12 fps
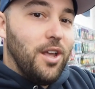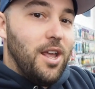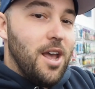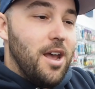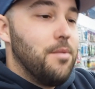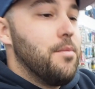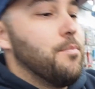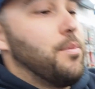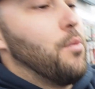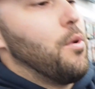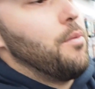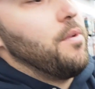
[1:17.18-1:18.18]
head,
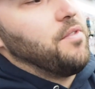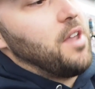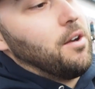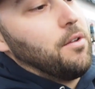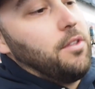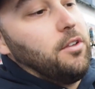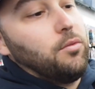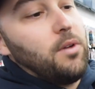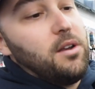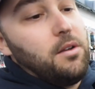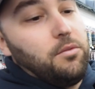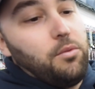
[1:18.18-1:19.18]
but what we've done on this
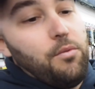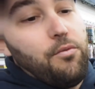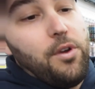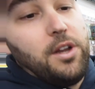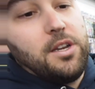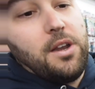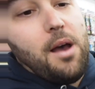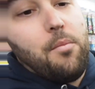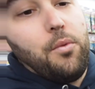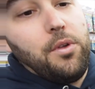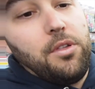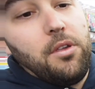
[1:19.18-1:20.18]
one is we've rigged it up
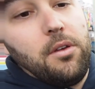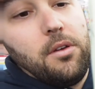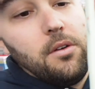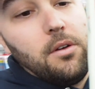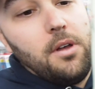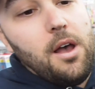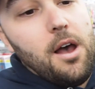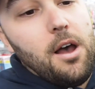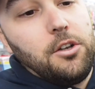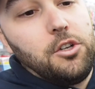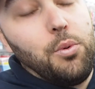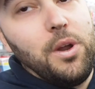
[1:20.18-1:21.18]
with
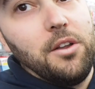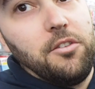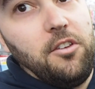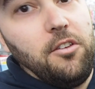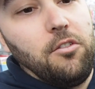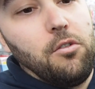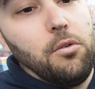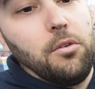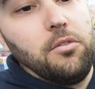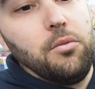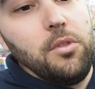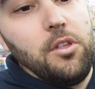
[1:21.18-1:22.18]
twin assist
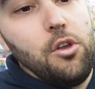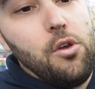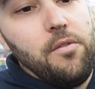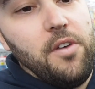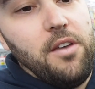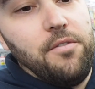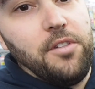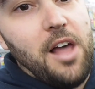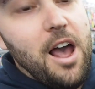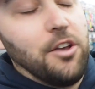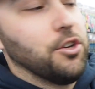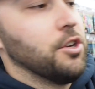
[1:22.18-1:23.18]
hooks with the UV
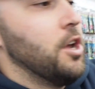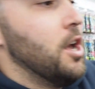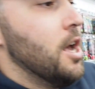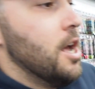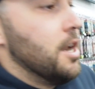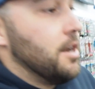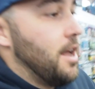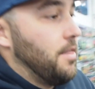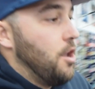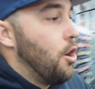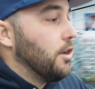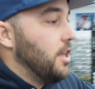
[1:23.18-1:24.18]
flash. Now the
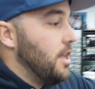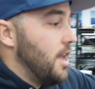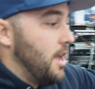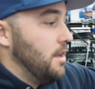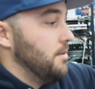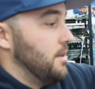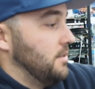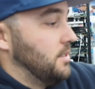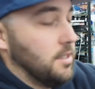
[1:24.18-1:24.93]
Occy head, it's the